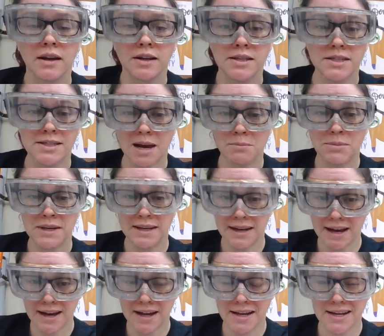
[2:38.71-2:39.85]
step
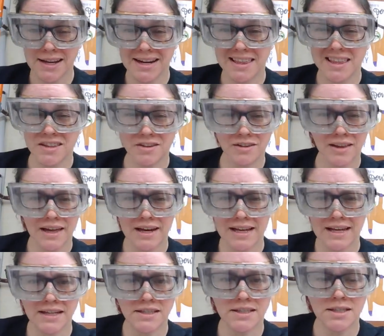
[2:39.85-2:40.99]
9, and I think there are a lot of
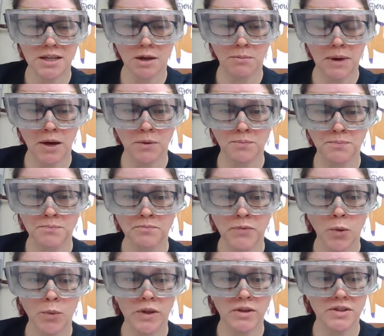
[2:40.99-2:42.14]
hints about
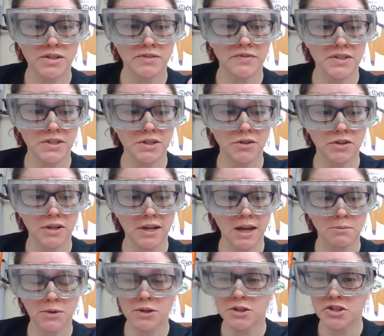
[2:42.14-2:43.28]
whether it's a physical or a
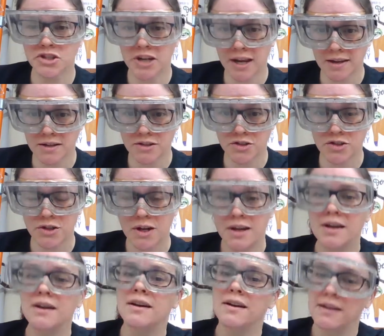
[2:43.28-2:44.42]
chemical change.
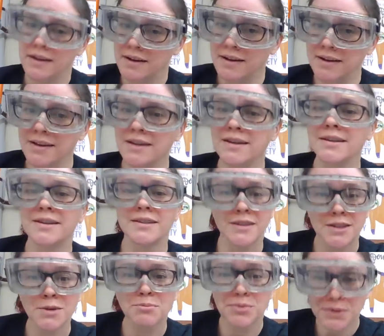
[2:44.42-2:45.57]
The
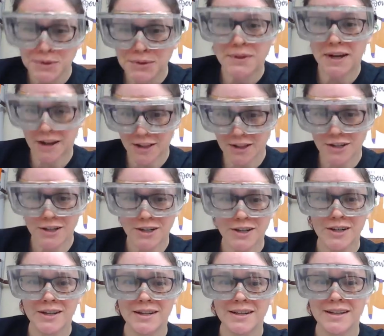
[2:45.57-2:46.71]
blue color
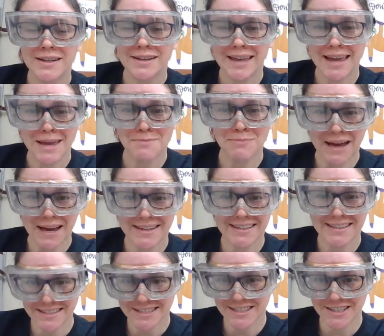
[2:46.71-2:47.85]
came back
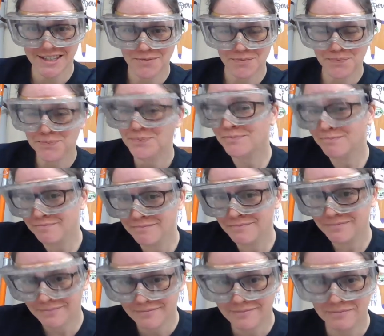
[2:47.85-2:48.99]
easily.
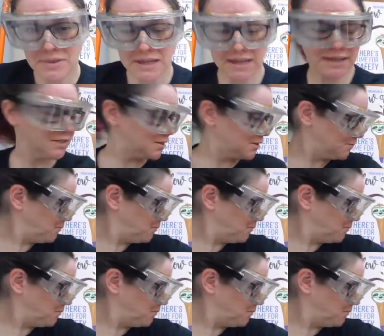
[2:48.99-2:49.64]
Big hint.